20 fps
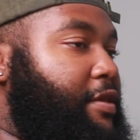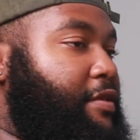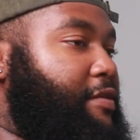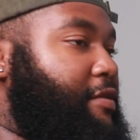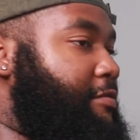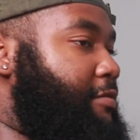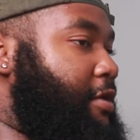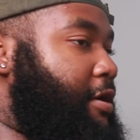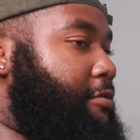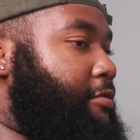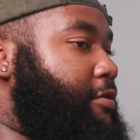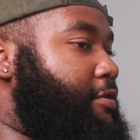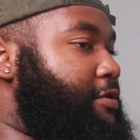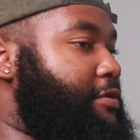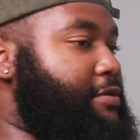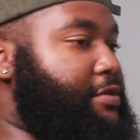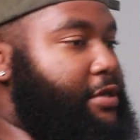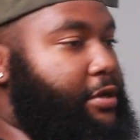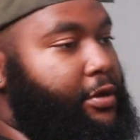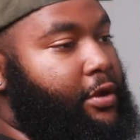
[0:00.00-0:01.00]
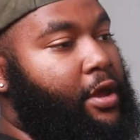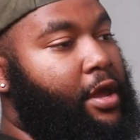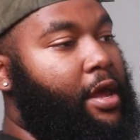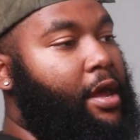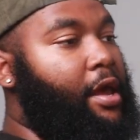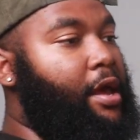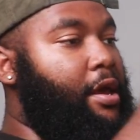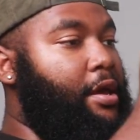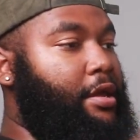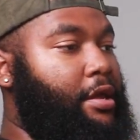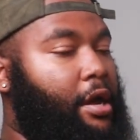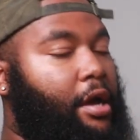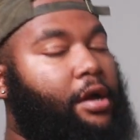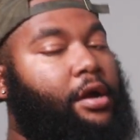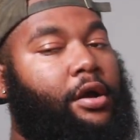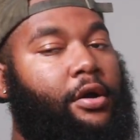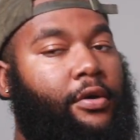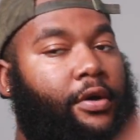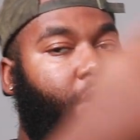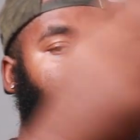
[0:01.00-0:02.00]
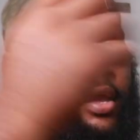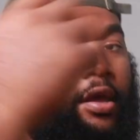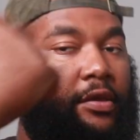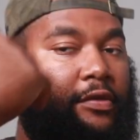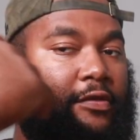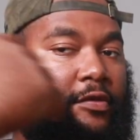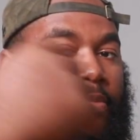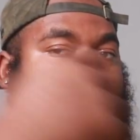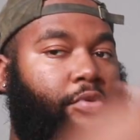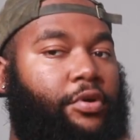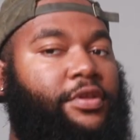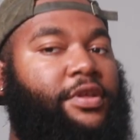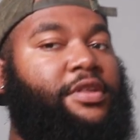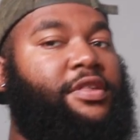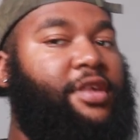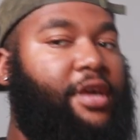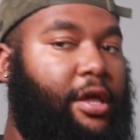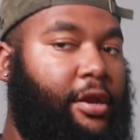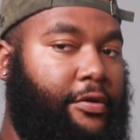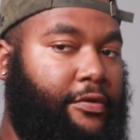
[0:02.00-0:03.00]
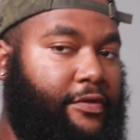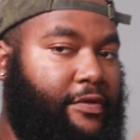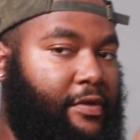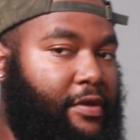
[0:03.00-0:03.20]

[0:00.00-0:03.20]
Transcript: this if y'all want to. So y'all go ahead support the channels.